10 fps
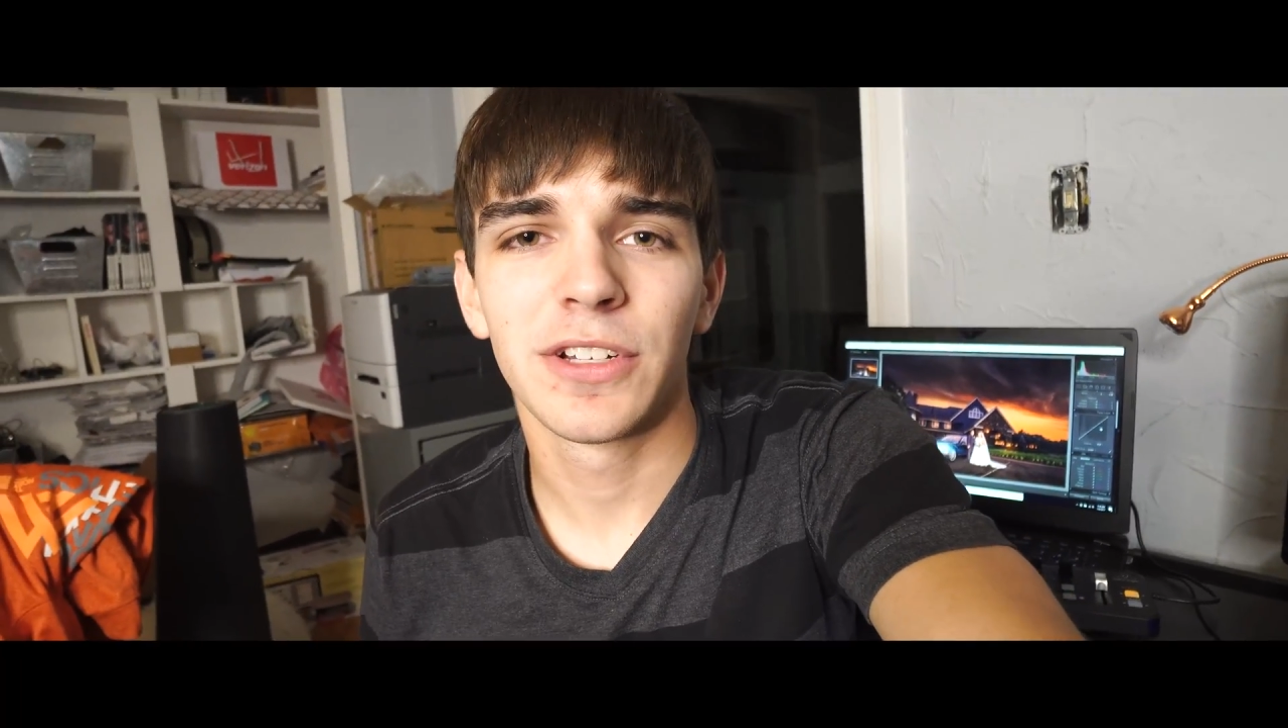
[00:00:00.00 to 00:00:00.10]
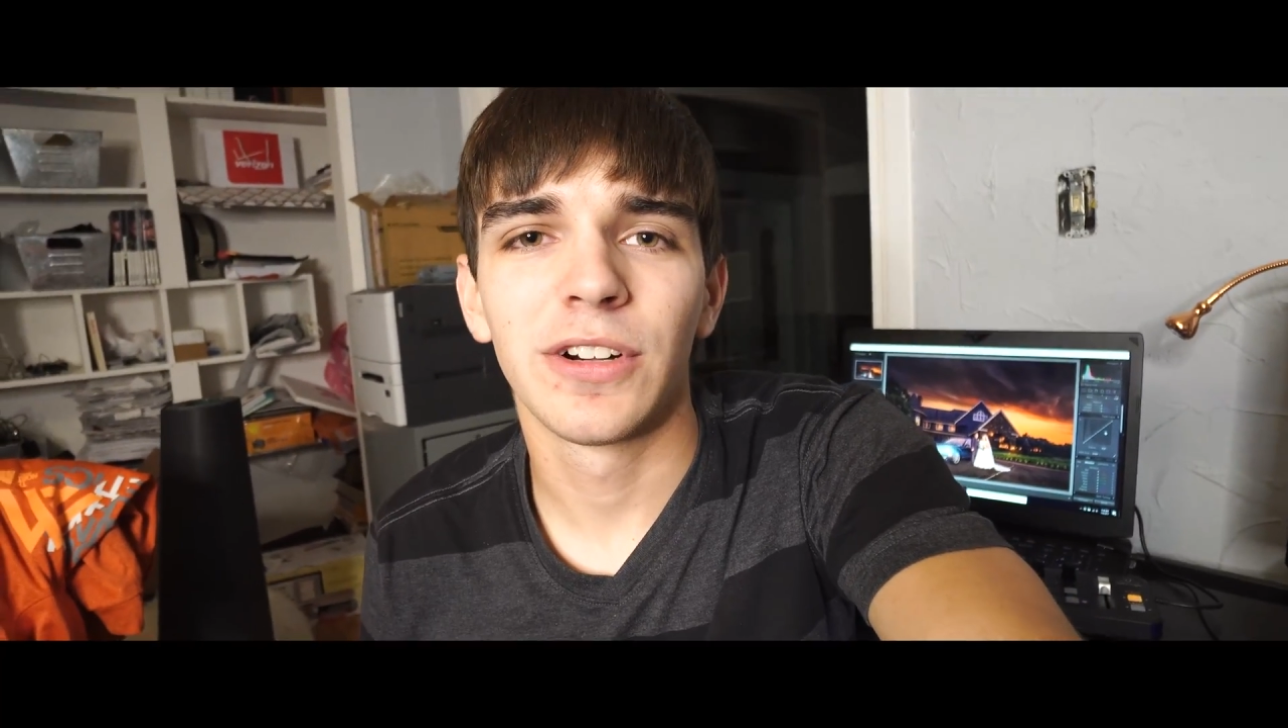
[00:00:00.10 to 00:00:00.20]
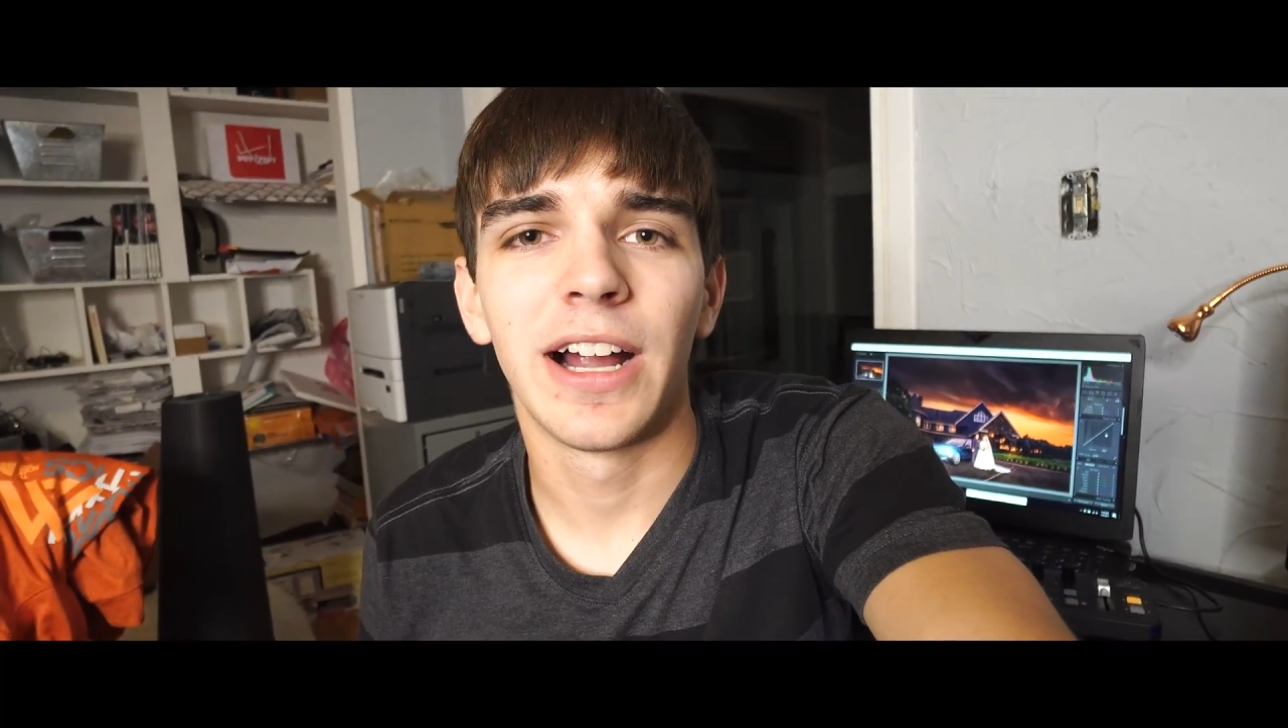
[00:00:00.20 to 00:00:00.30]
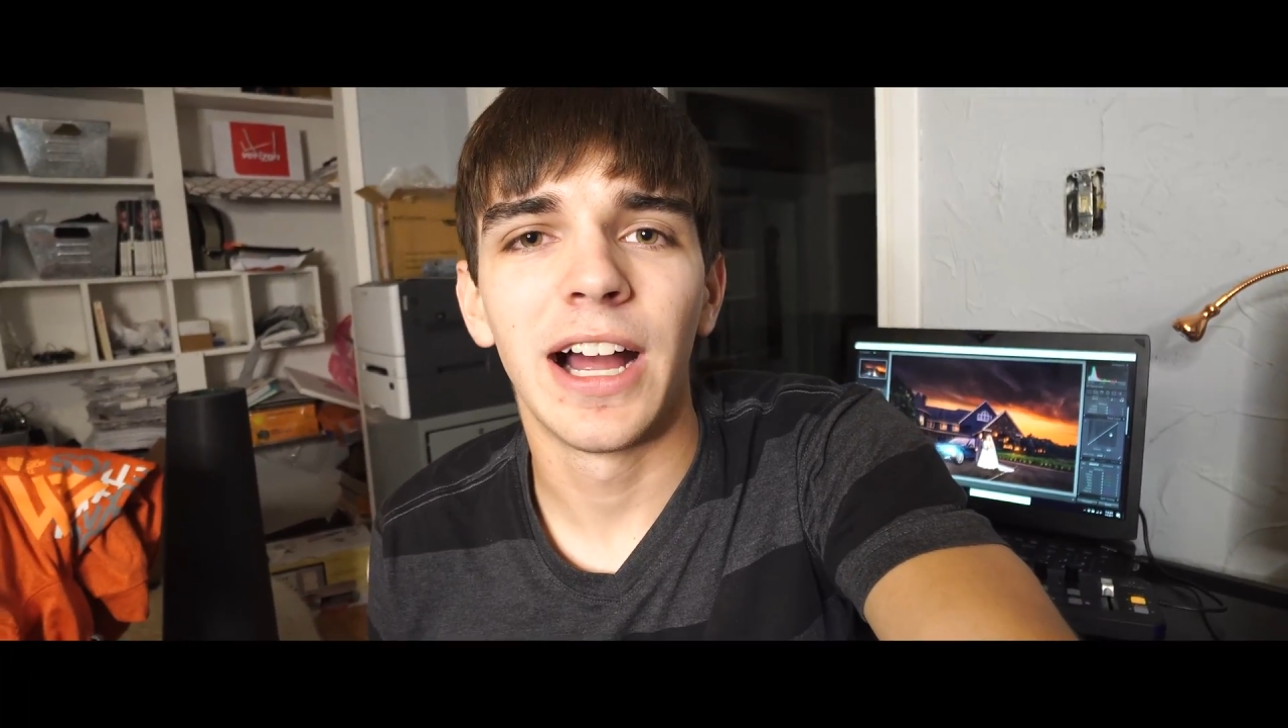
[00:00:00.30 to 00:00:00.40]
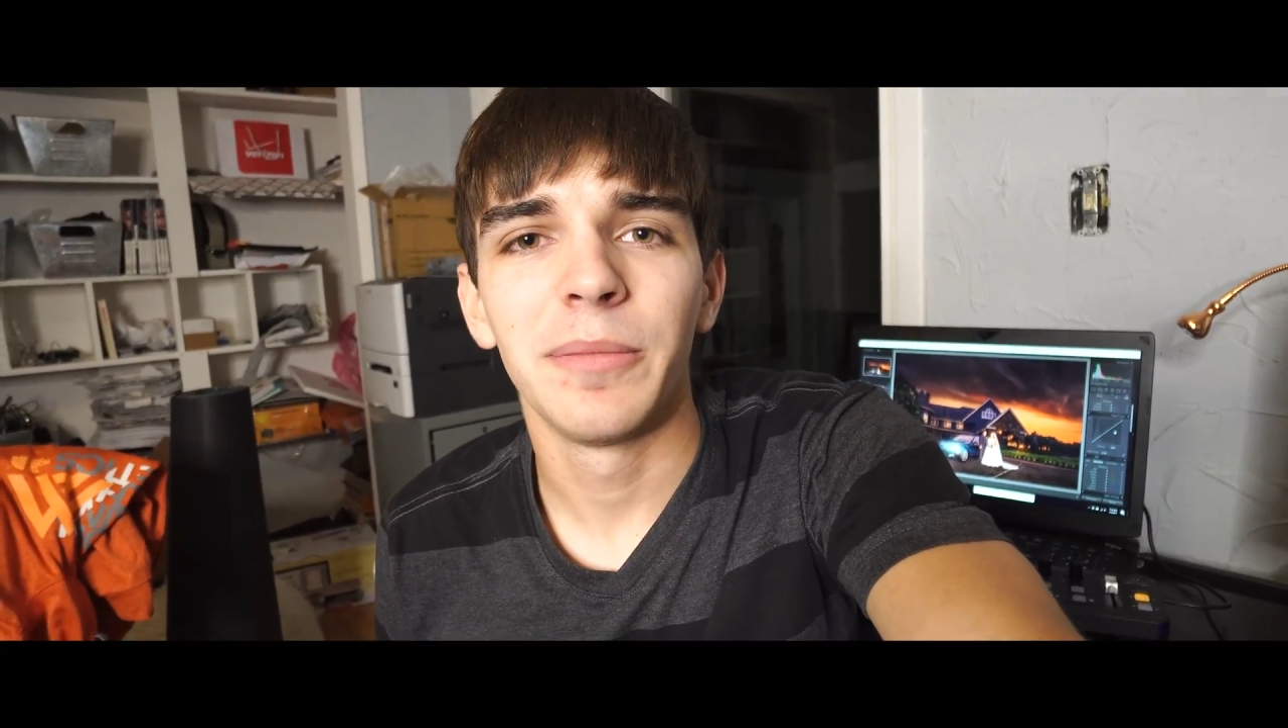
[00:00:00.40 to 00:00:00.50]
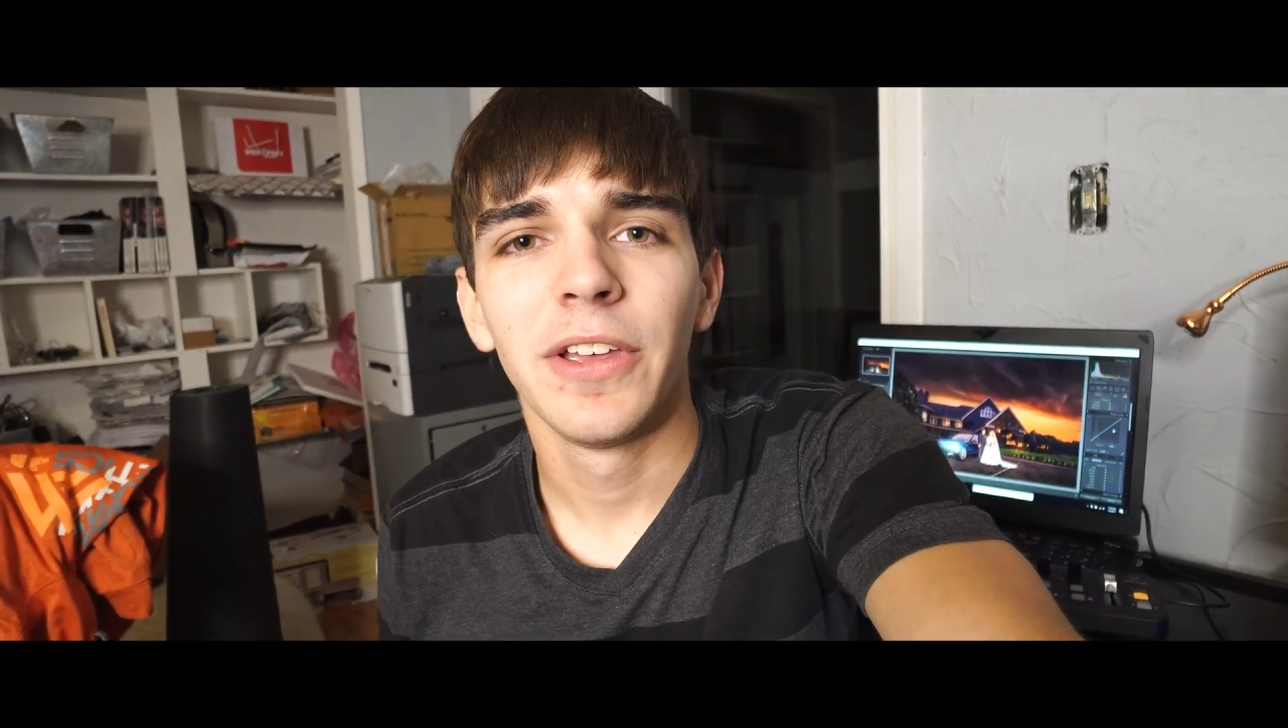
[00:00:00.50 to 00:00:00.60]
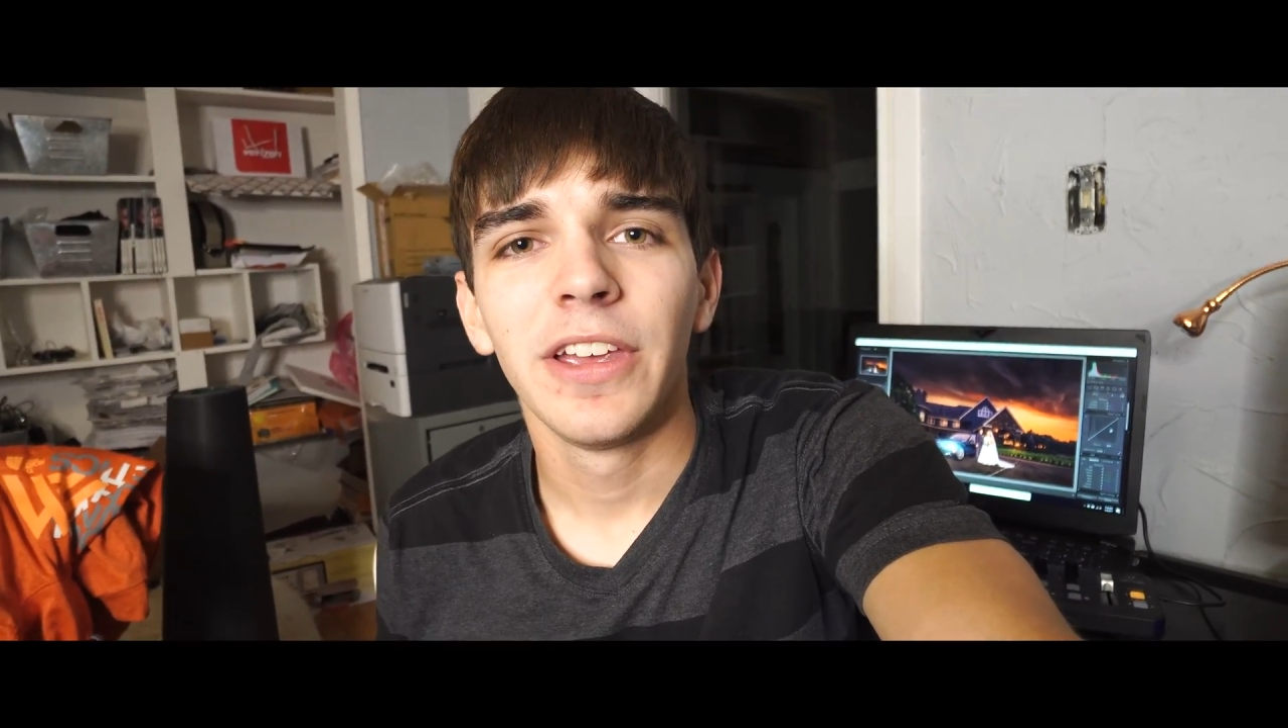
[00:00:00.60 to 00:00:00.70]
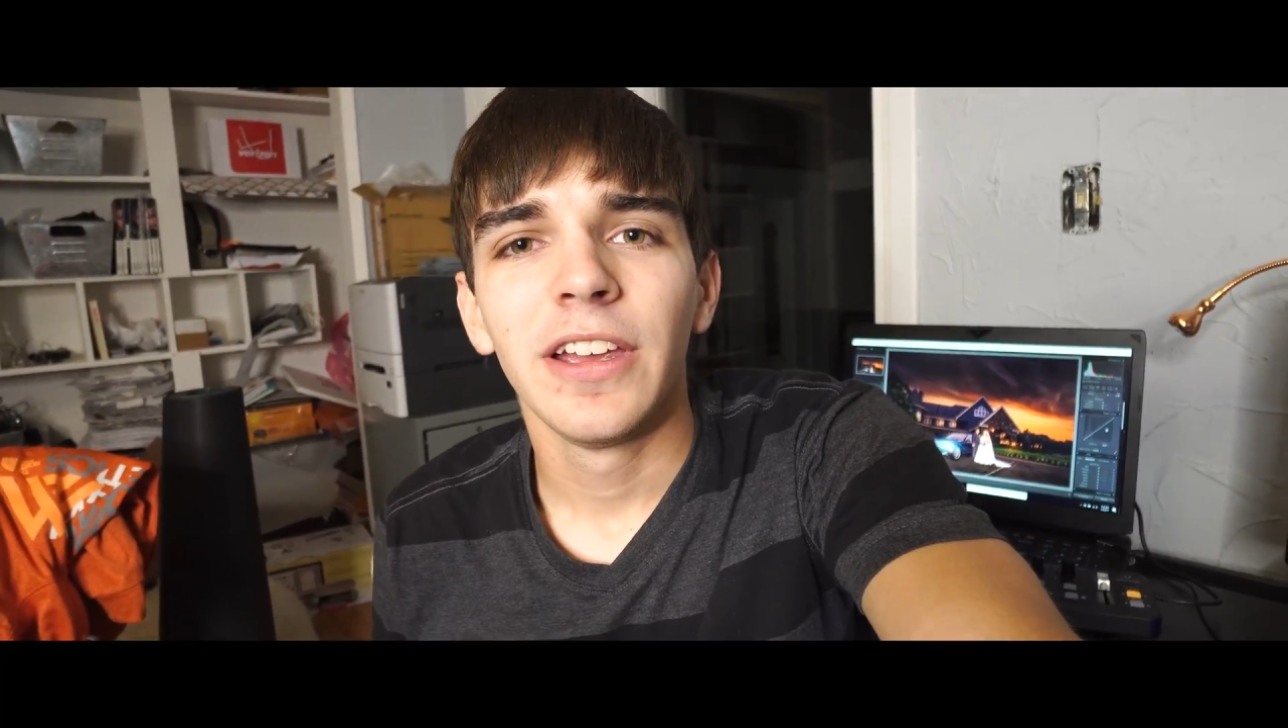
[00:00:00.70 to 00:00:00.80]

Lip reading: crop,